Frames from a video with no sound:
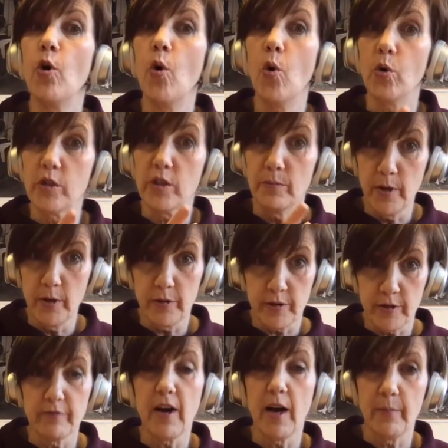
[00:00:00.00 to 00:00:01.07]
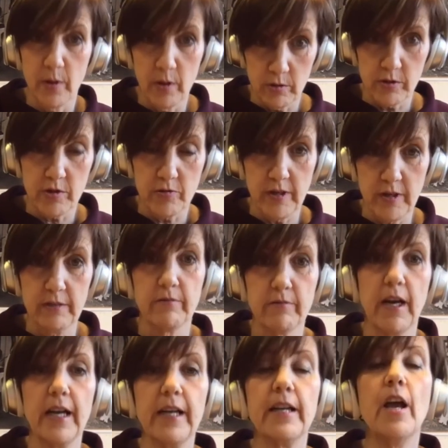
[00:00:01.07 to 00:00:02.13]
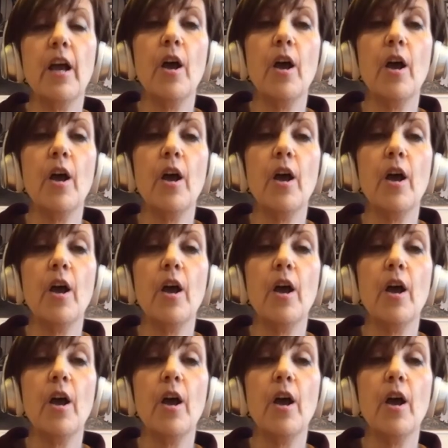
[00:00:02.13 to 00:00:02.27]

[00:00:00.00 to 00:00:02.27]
automotive upholstery, right?